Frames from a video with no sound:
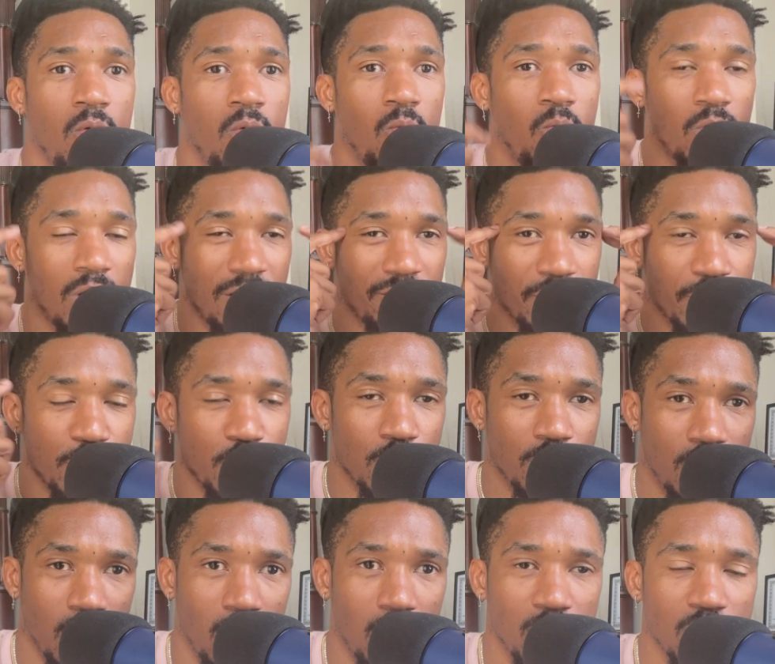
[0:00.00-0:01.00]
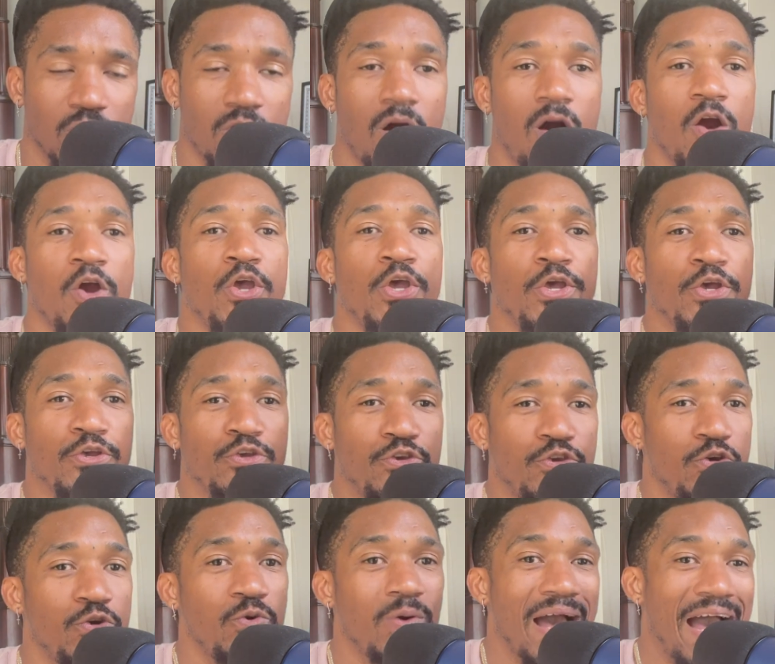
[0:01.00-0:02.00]
whatever your goals are,
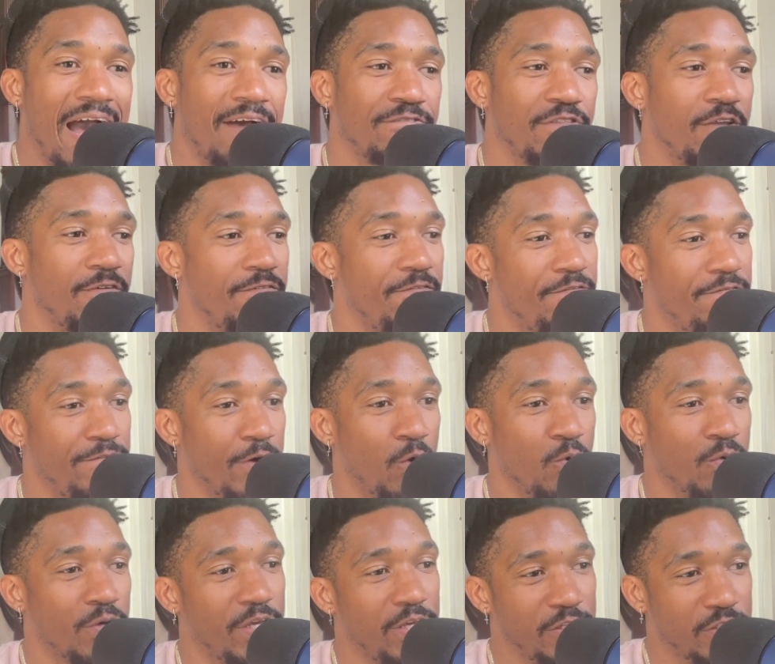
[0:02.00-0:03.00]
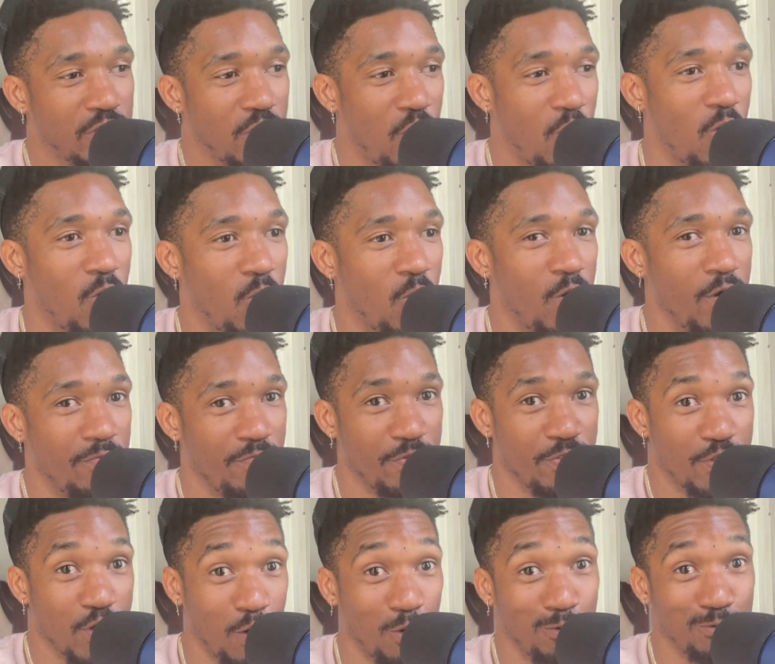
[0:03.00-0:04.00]
you have to focus
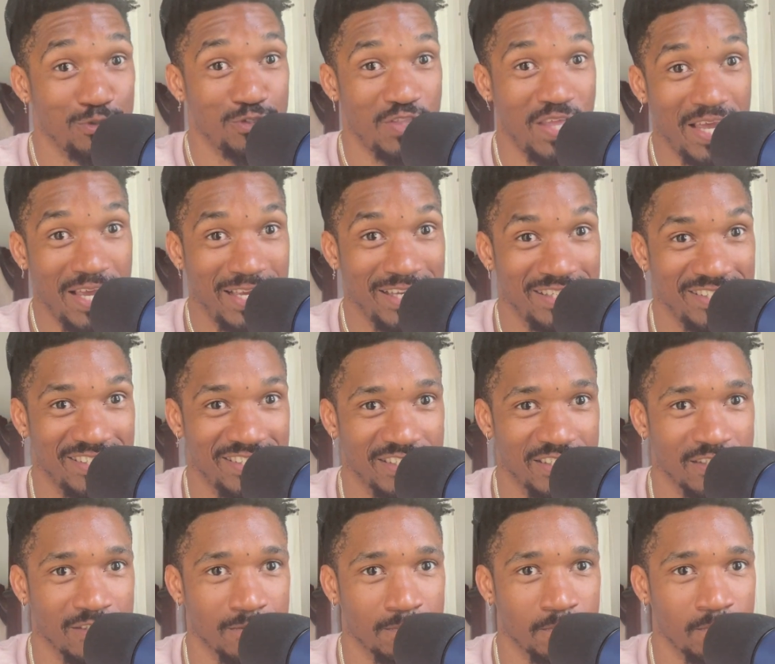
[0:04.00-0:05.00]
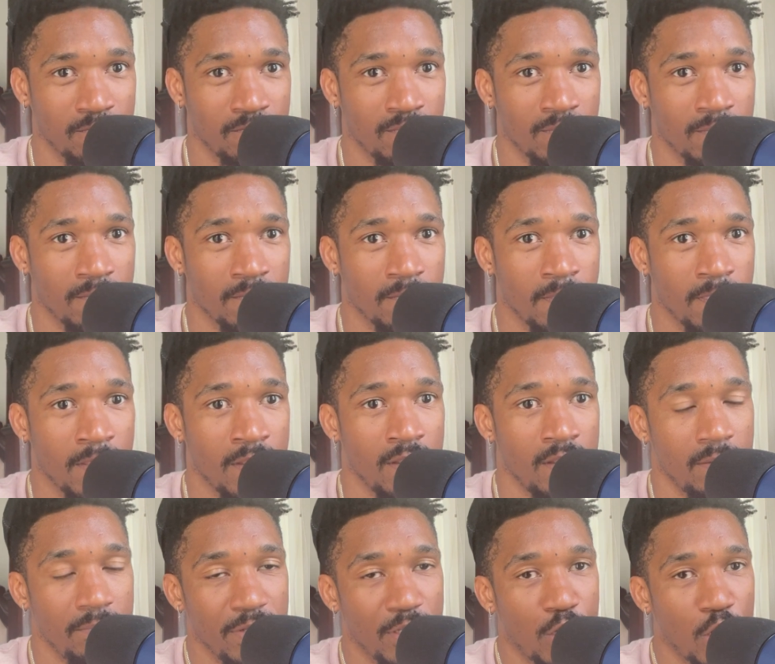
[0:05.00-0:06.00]
on those things.
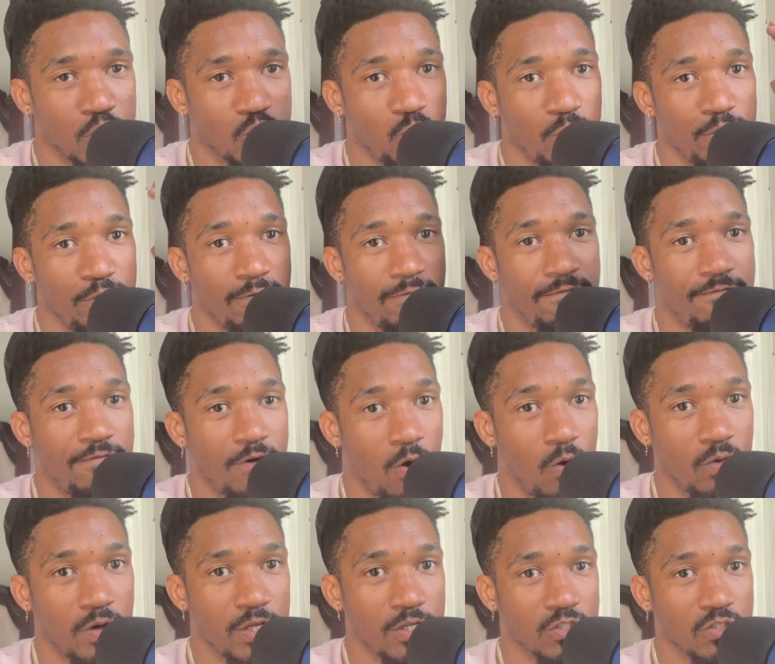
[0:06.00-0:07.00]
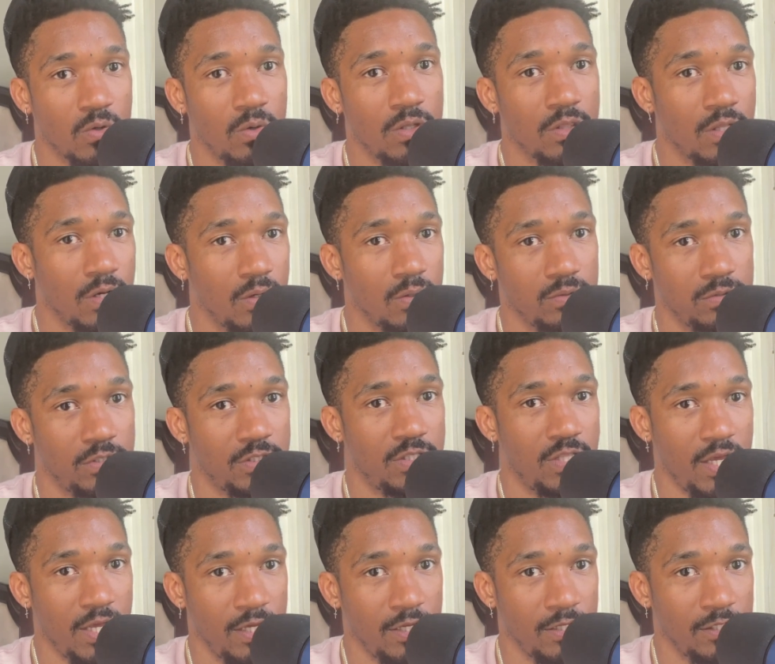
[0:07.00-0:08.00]
Because when you focus on those
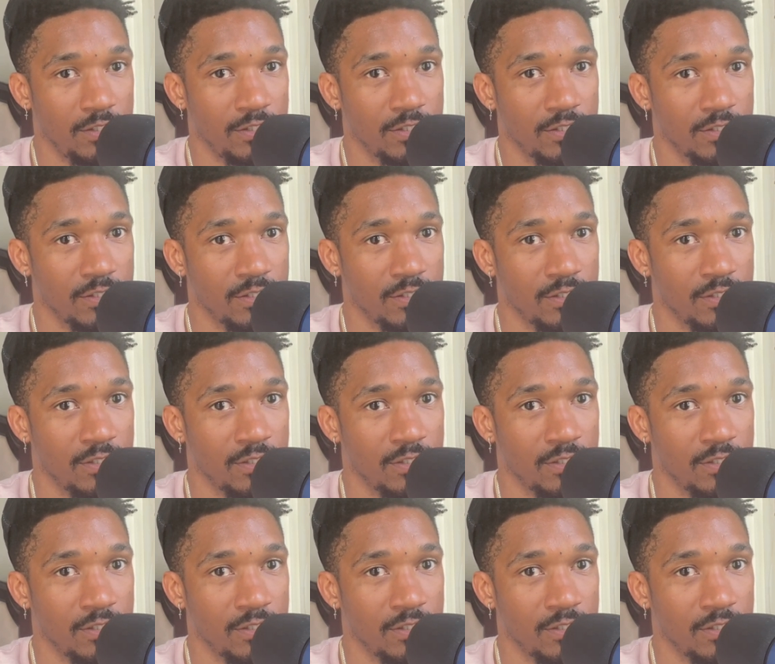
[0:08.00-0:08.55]
things,